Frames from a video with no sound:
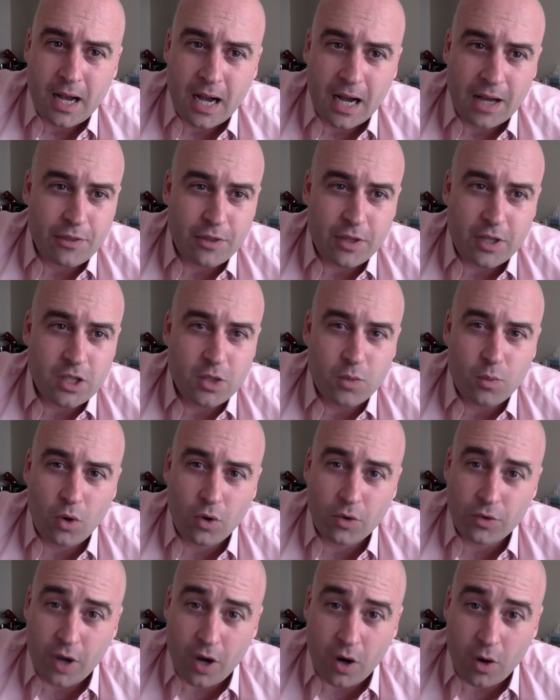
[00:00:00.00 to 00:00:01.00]
I think you
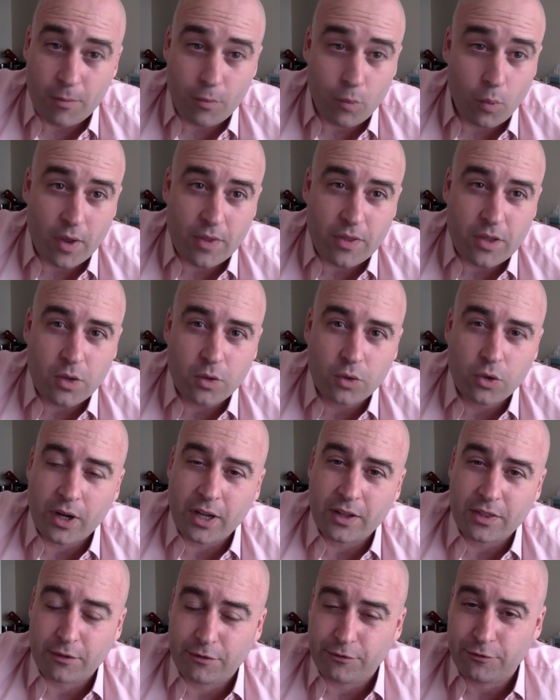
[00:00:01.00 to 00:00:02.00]
all know, I mean, whether you look
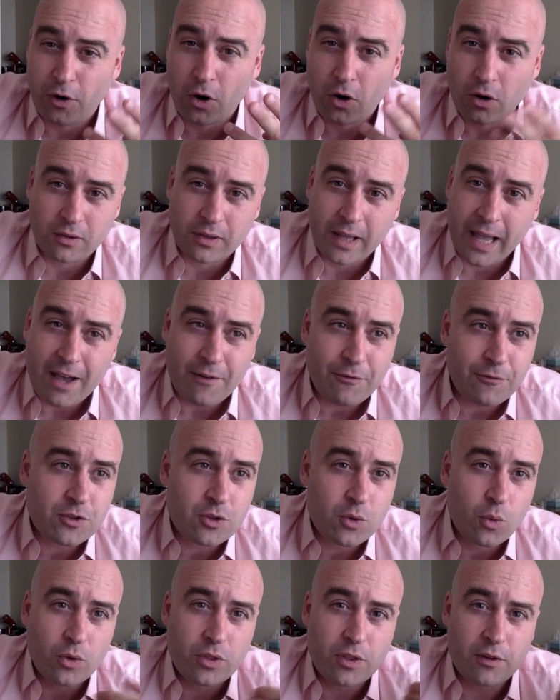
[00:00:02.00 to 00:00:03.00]
at the far left
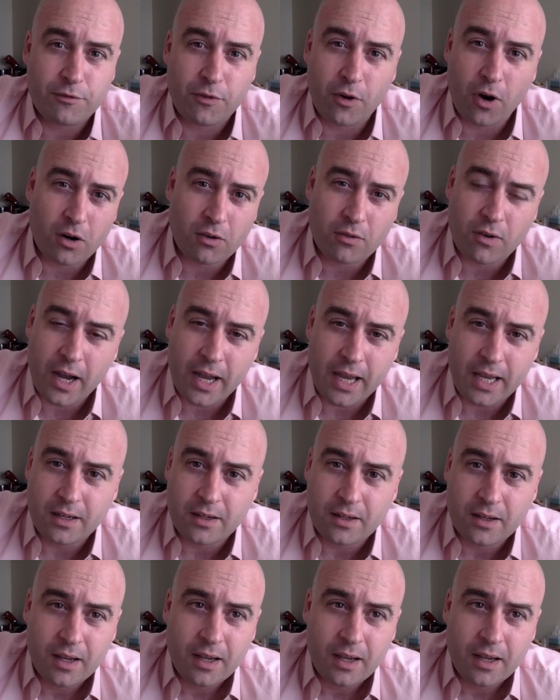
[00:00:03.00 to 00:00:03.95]
or the far right,